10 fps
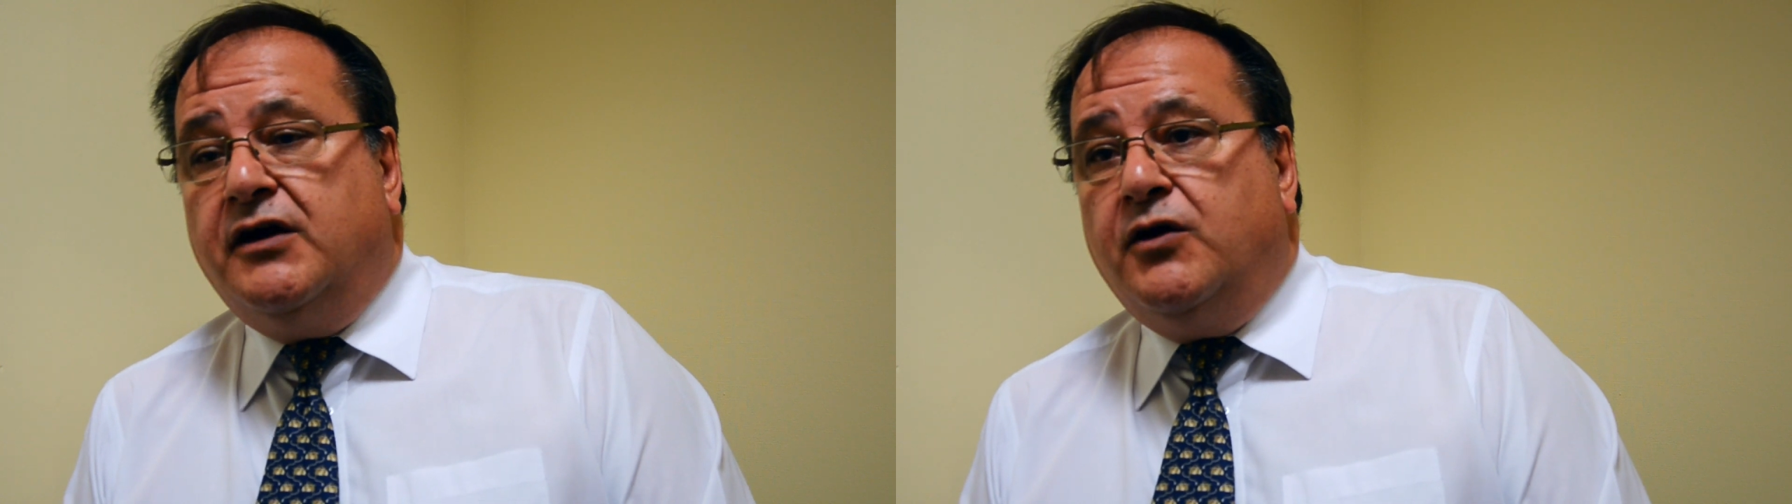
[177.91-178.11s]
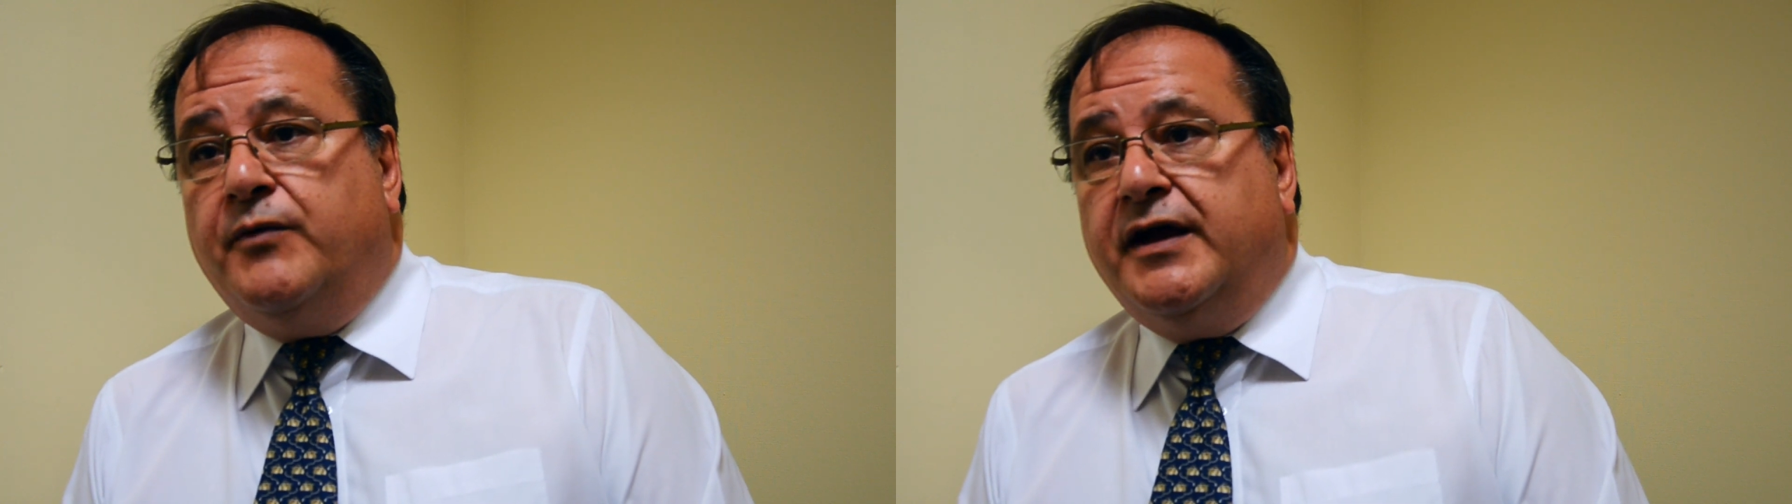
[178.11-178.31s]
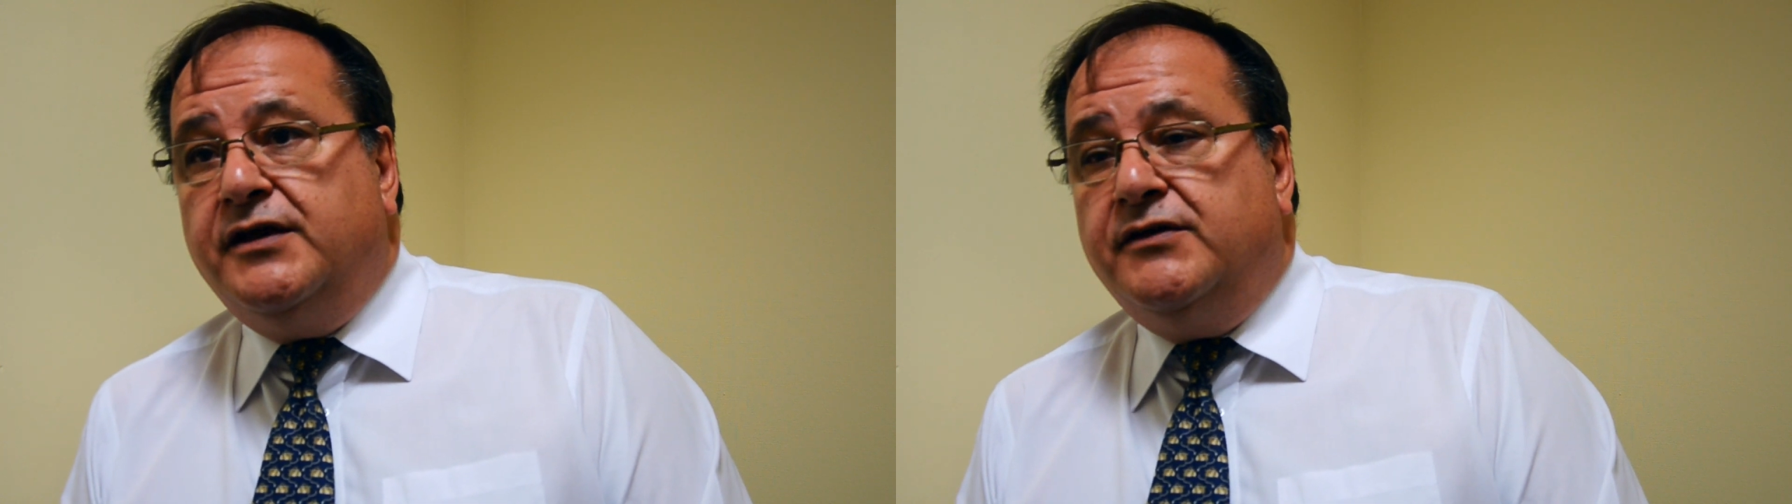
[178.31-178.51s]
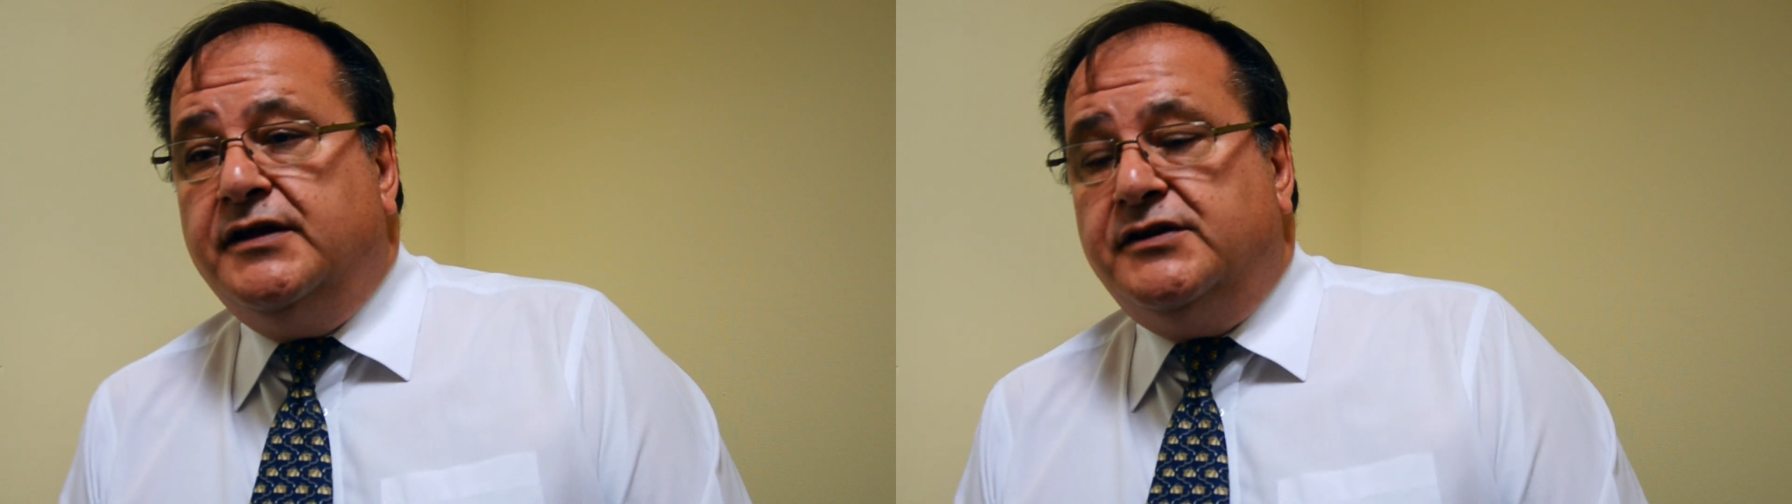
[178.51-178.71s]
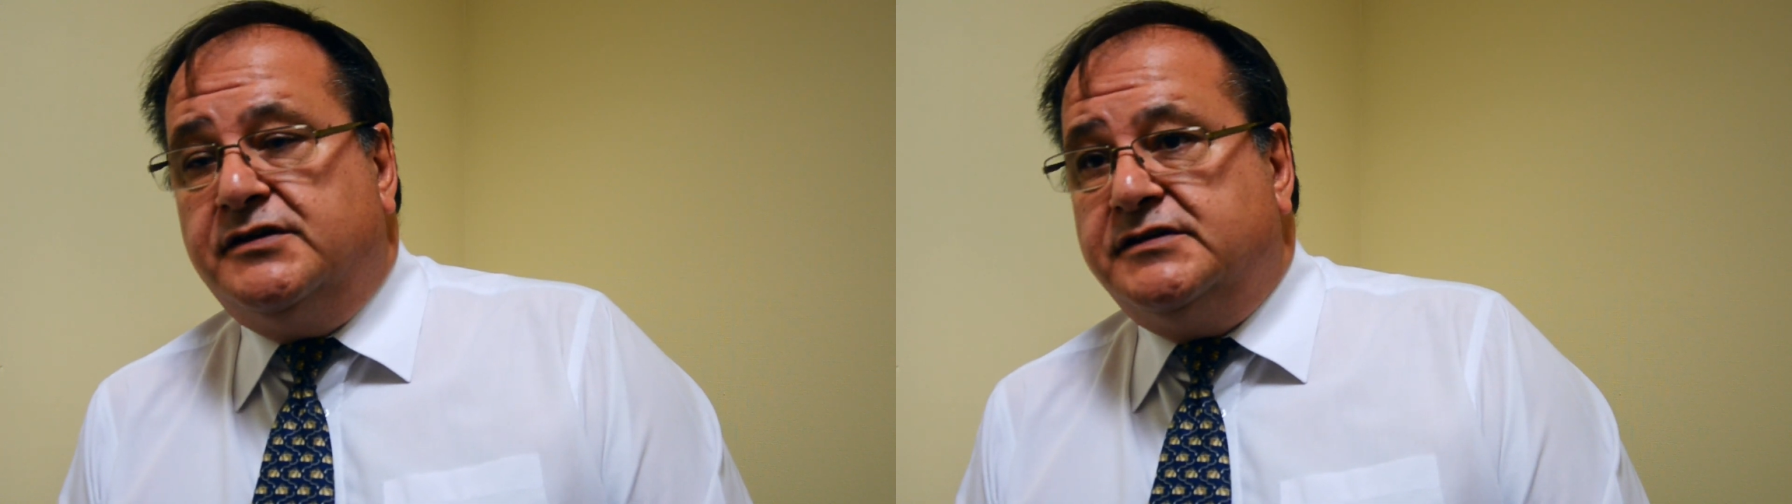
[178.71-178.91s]
are where you
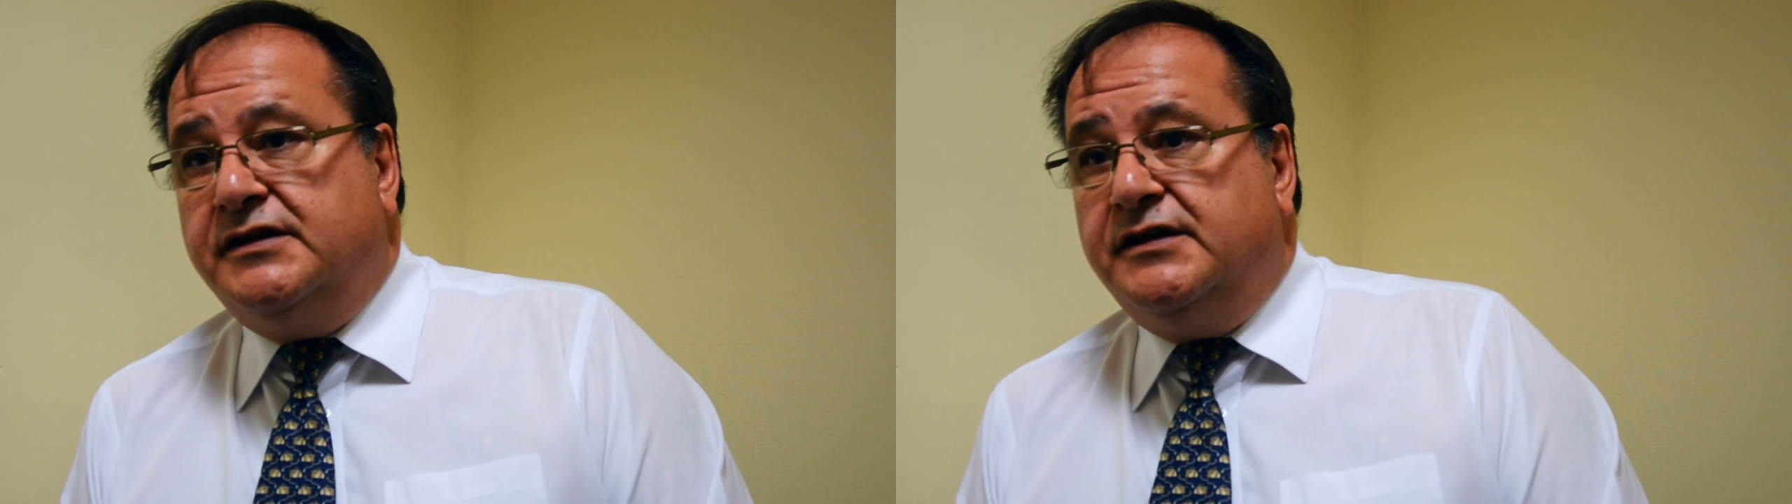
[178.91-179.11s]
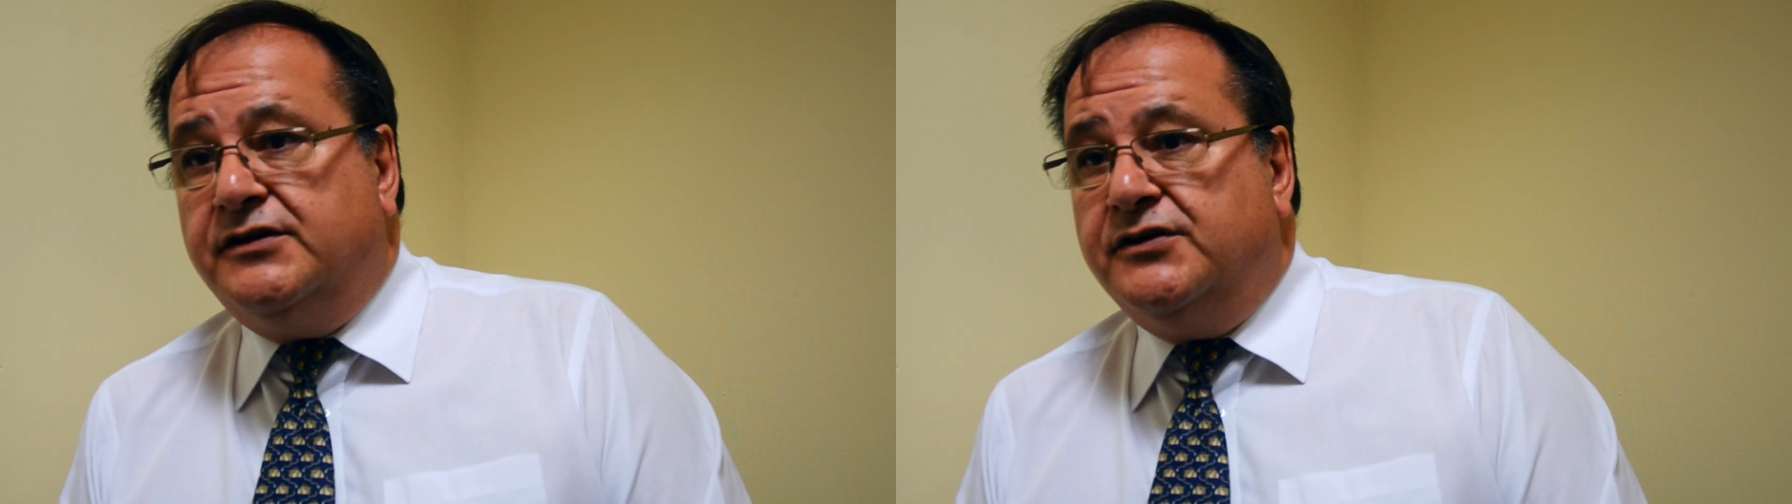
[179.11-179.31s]
need to seek